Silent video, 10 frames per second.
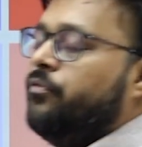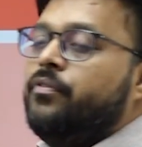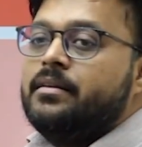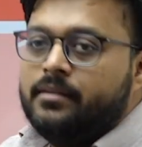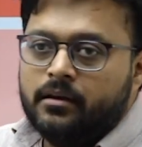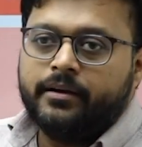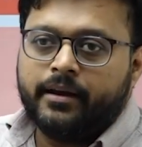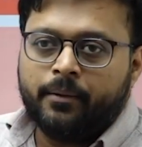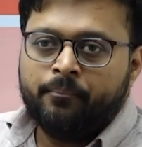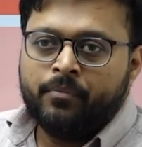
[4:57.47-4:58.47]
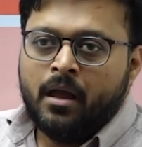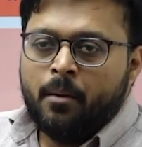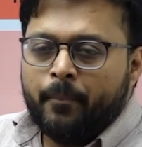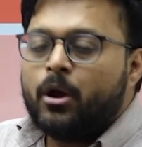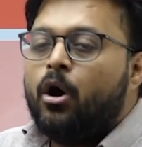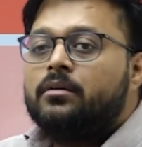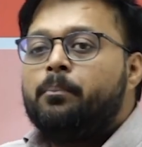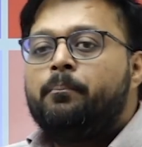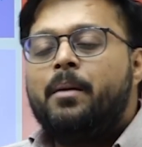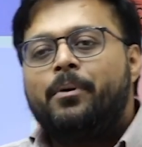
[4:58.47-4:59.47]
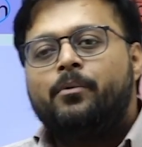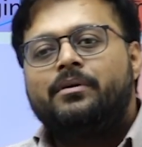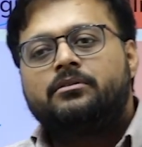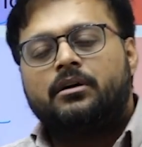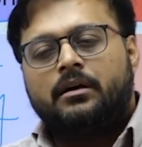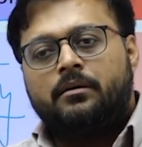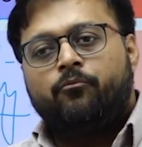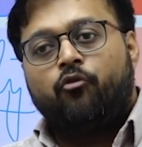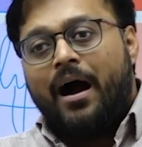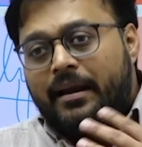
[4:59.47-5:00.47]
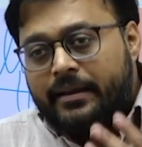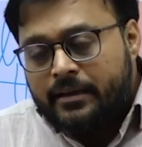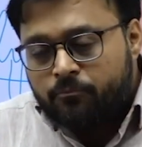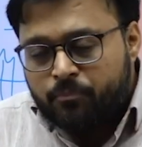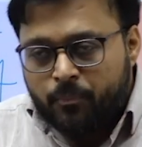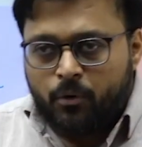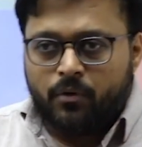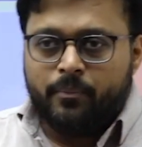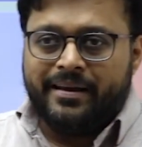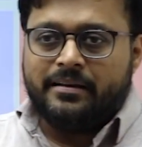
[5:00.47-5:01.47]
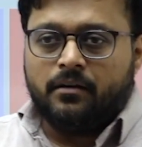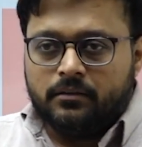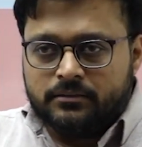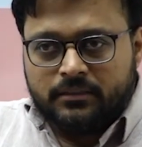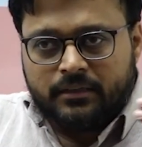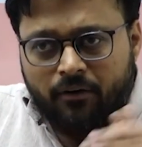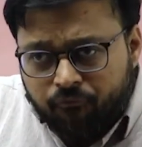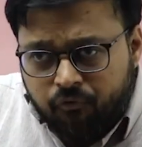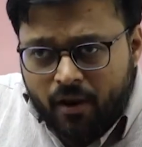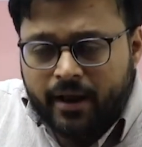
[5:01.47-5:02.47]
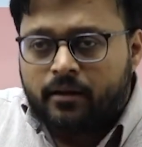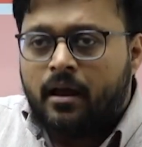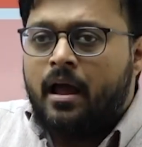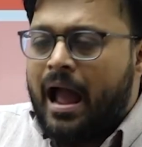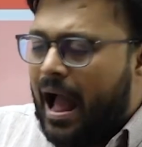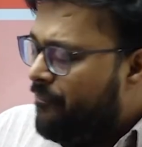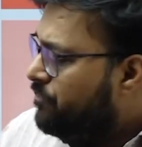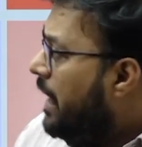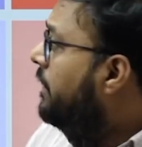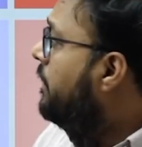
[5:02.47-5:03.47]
fragility, because the people will turn violent, people will be indulged in conflict, and that